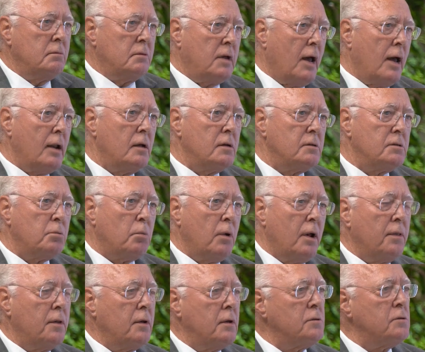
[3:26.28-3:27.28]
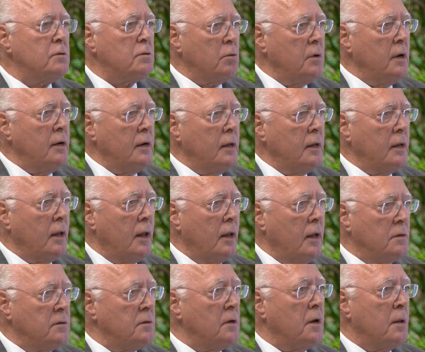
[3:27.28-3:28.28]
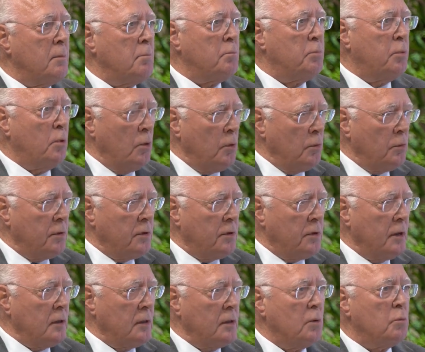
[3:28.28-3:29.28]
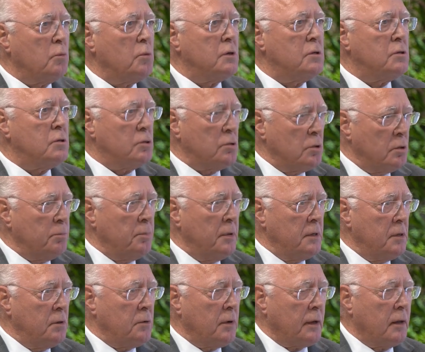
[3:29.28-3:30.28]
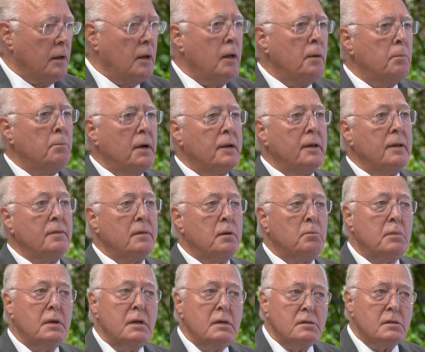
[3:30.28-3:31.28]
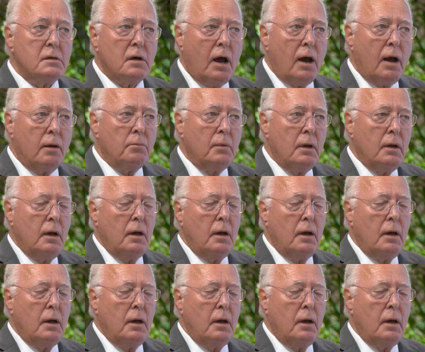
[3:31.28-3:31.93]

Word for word: tell us whether screening is an important thing that we should be doing. But in the meantime,